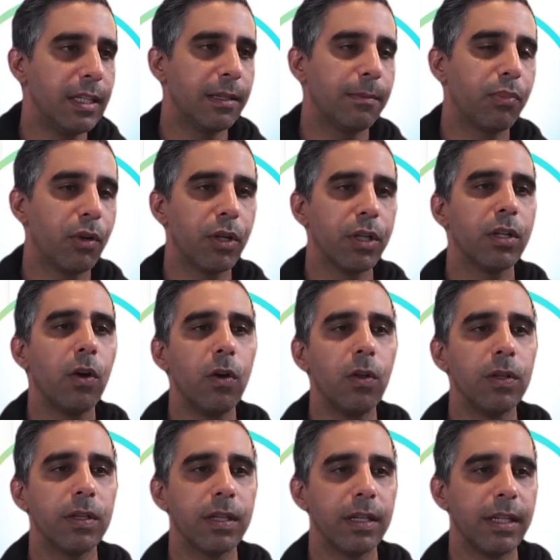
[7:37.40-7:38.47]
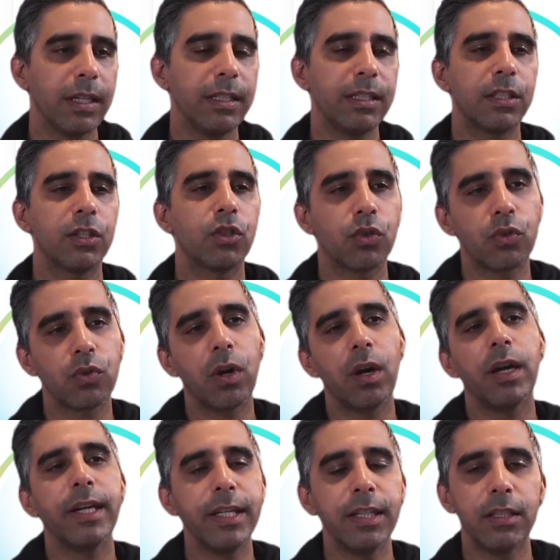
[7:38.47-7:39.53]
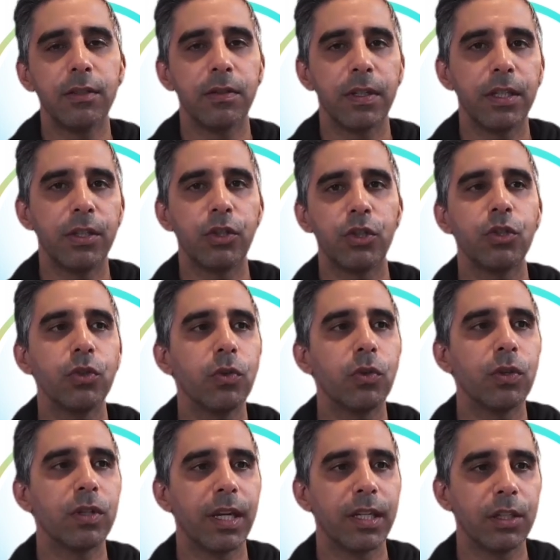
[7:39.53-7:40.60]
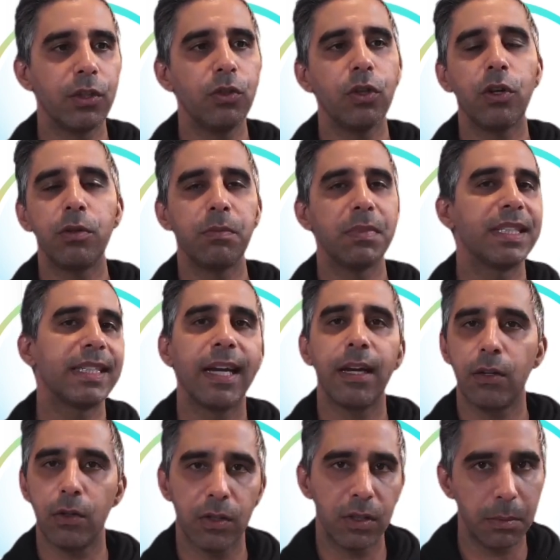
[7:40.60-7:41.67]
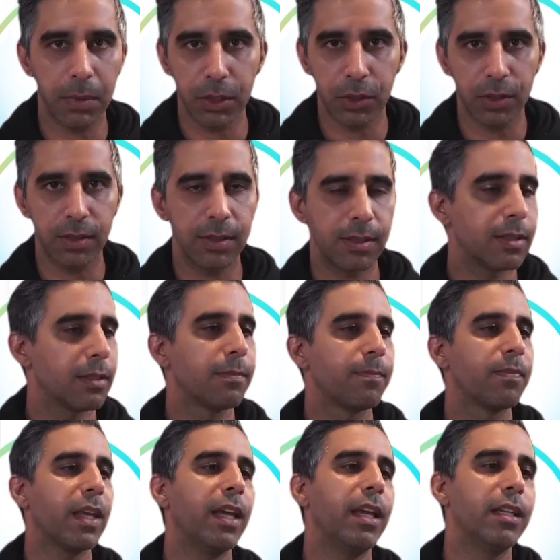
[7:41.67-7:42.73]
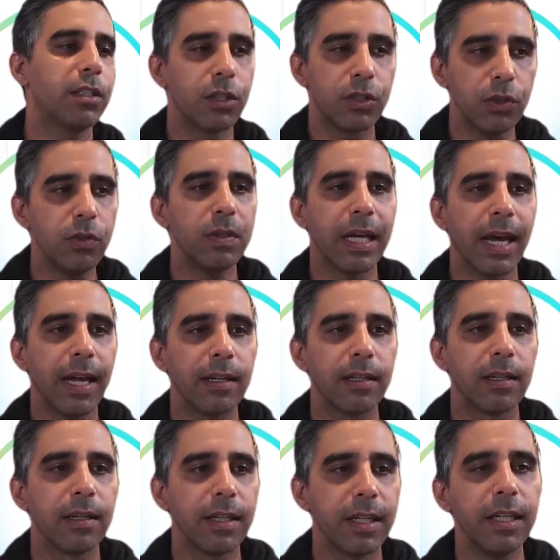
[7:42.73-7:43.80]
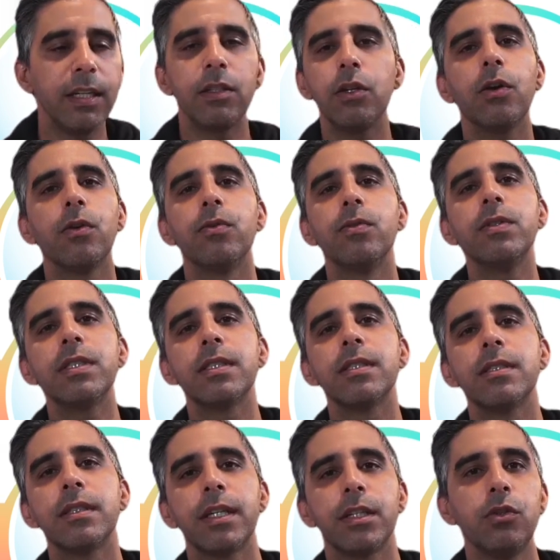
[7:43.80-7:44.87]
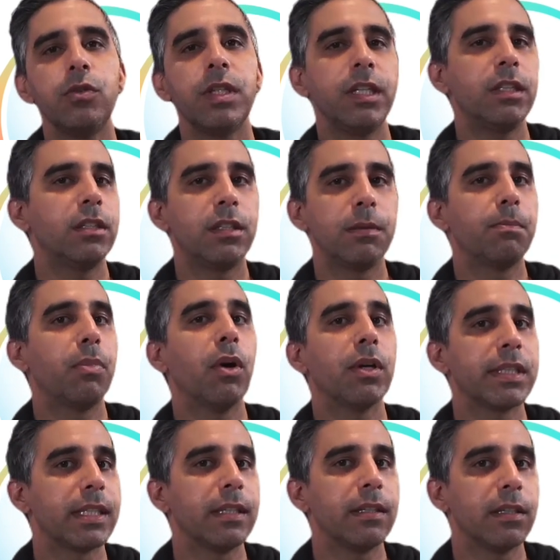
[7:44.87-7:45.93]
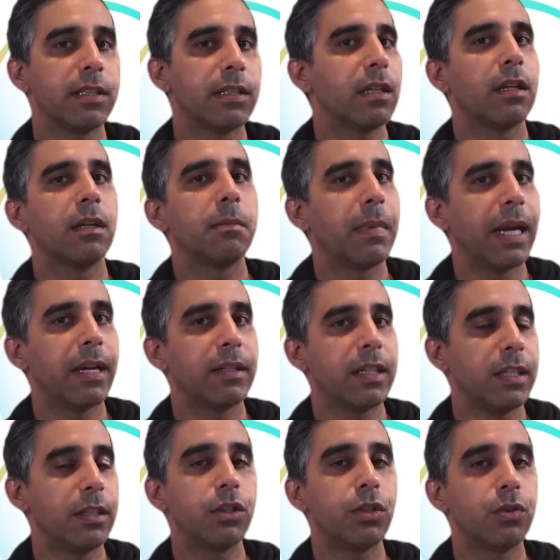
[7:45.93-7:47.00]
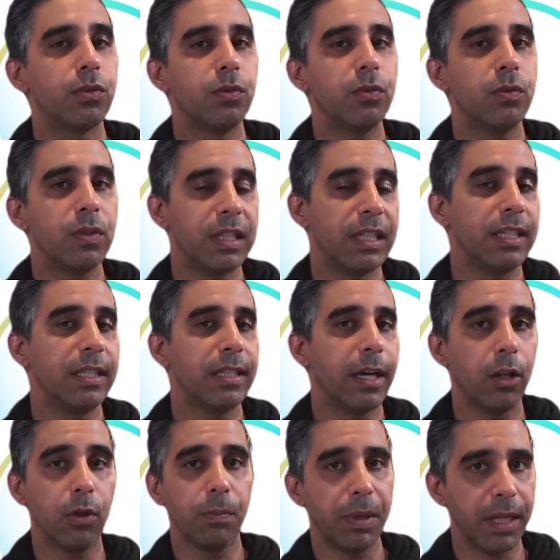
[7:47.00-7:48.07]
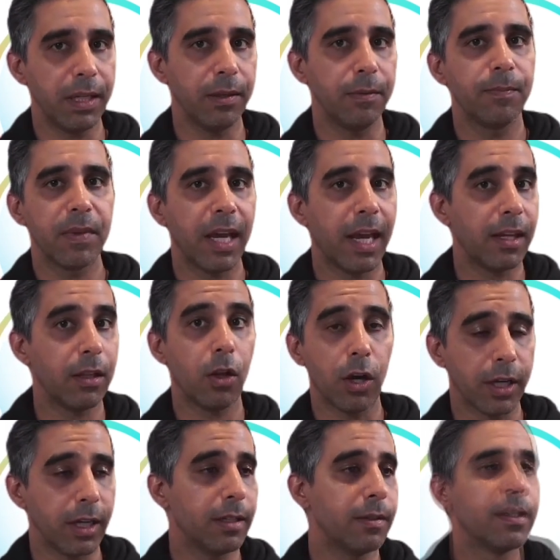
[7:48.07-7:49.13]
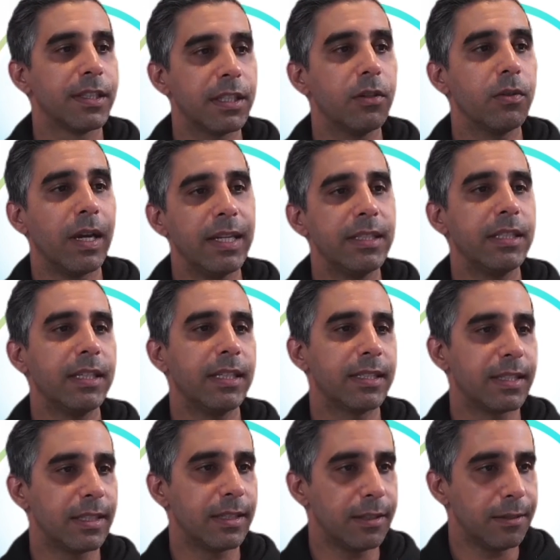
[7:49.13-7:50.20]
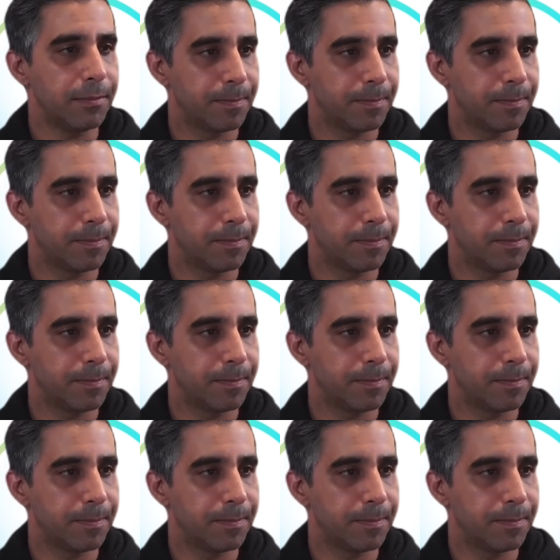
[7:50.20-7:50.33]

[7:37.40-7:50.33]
protocol is trying to ensure that you don't miss out on emissions. And to do that, it knows that you need to deposit a certain amount into the LP and lock it. So as you can see,